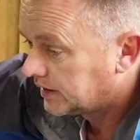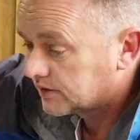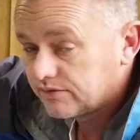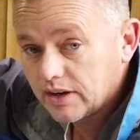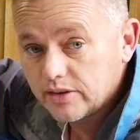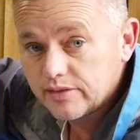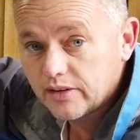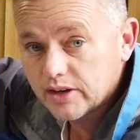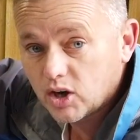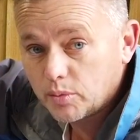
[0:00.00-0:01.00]
It's very,
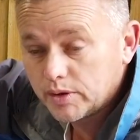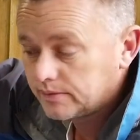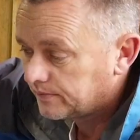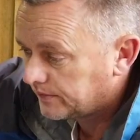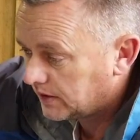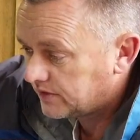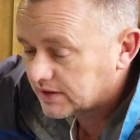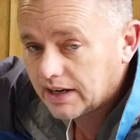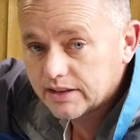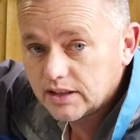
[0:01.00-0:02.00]
very common if
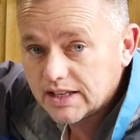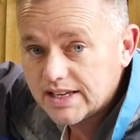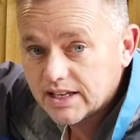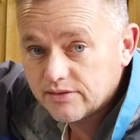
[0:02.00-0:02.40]
it's had a leak.